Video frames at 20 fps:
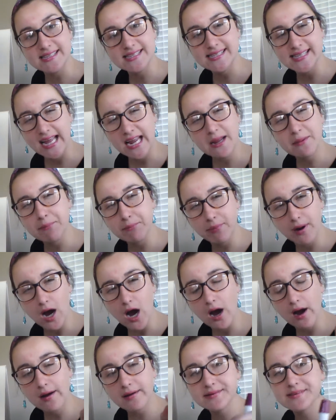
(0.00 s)
same
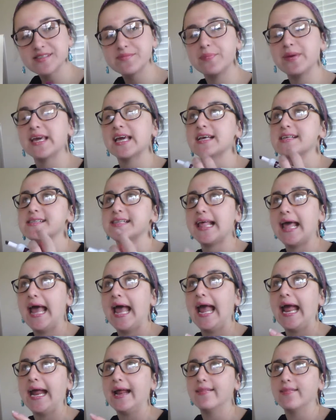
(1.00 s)
box because the
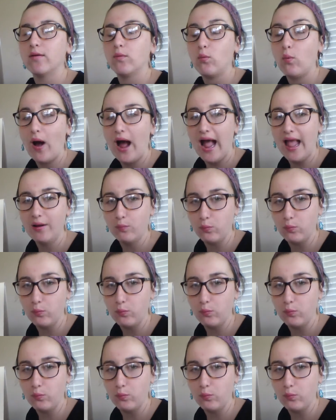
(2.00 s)
A and the Y